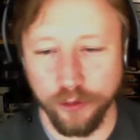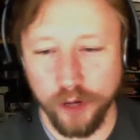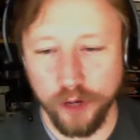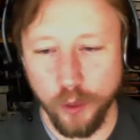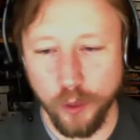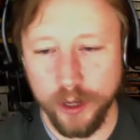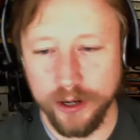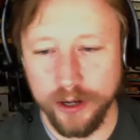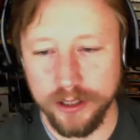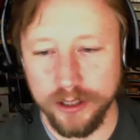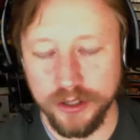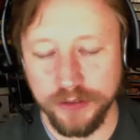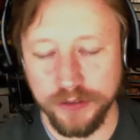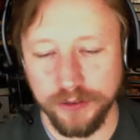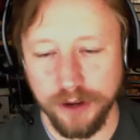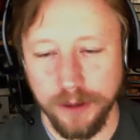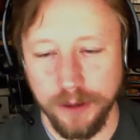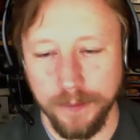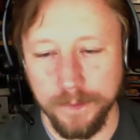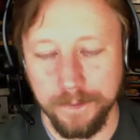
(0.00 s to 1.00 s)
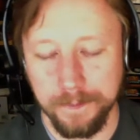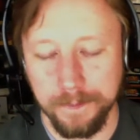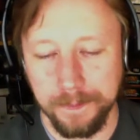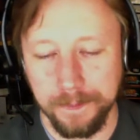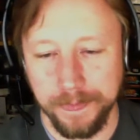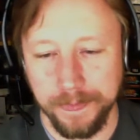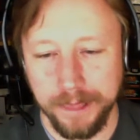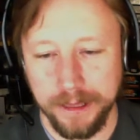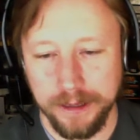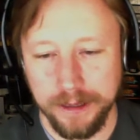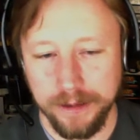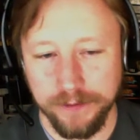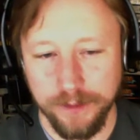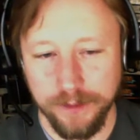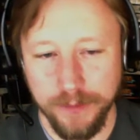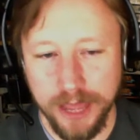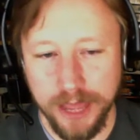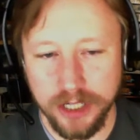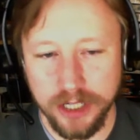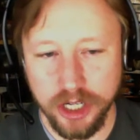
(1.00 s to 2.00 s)
winners from
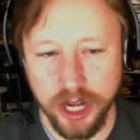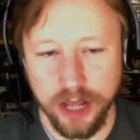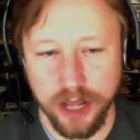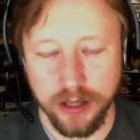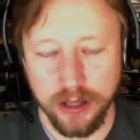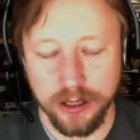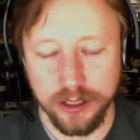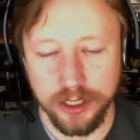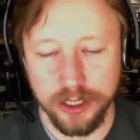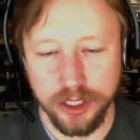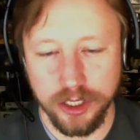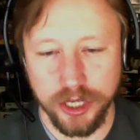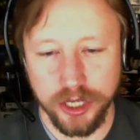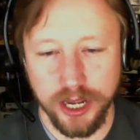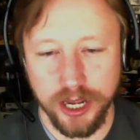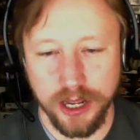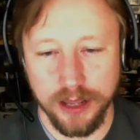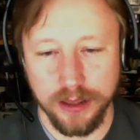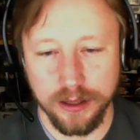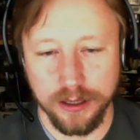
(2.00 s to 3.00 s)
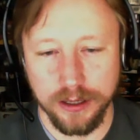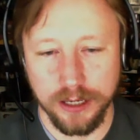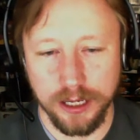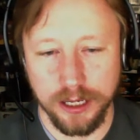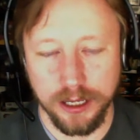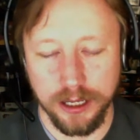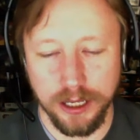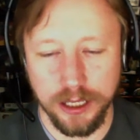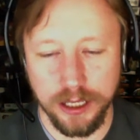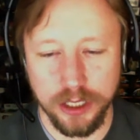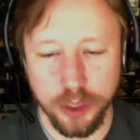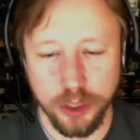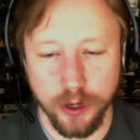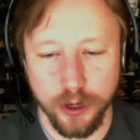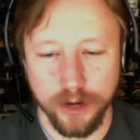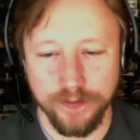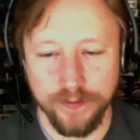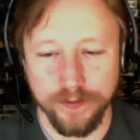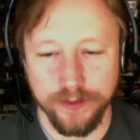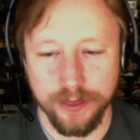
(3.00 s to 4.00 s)
that challenge, and each
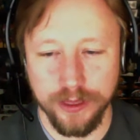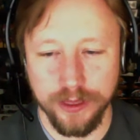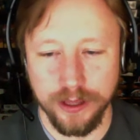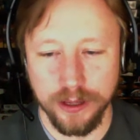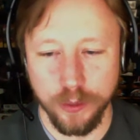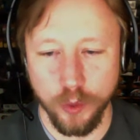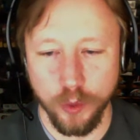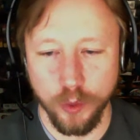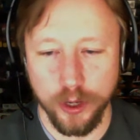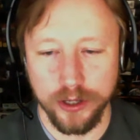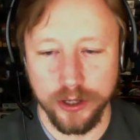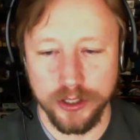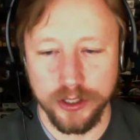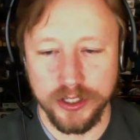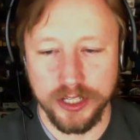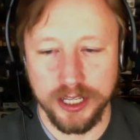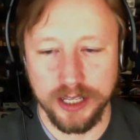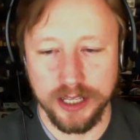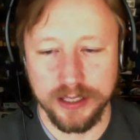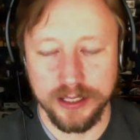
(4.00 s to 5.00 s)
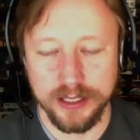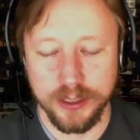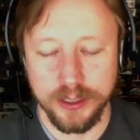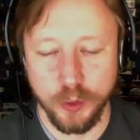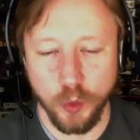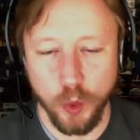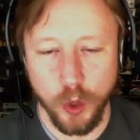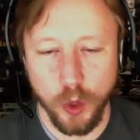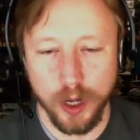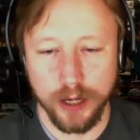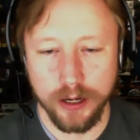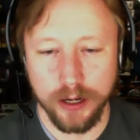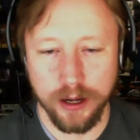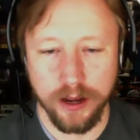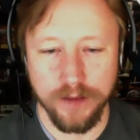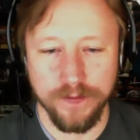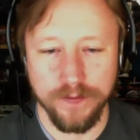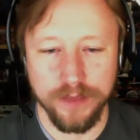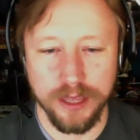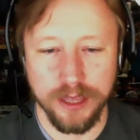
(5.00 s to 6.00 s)
one of the winners gets one
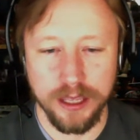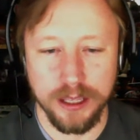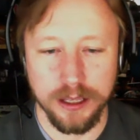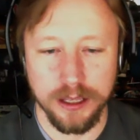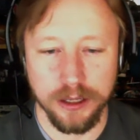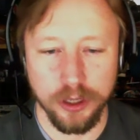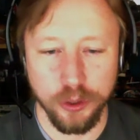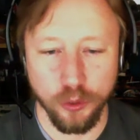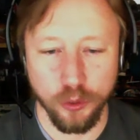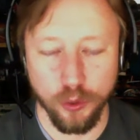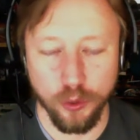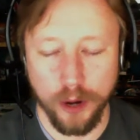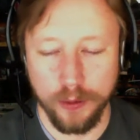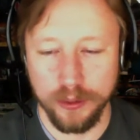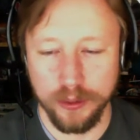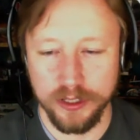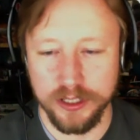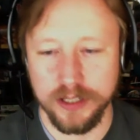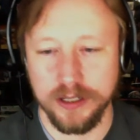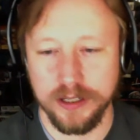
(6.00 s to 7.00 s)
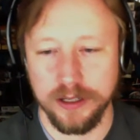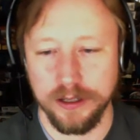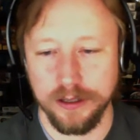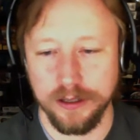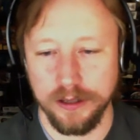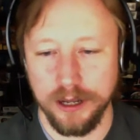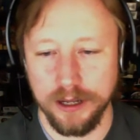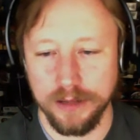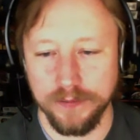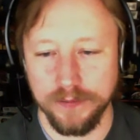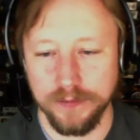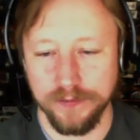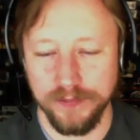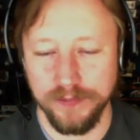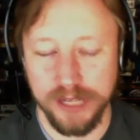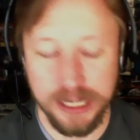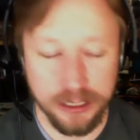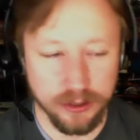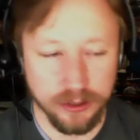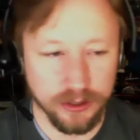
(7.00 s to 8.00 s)
of the new Rebels
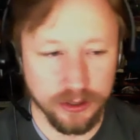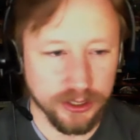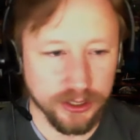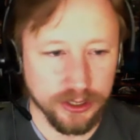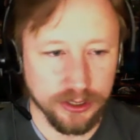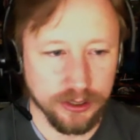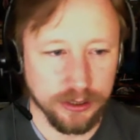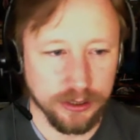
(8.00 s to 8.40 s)
vehicles.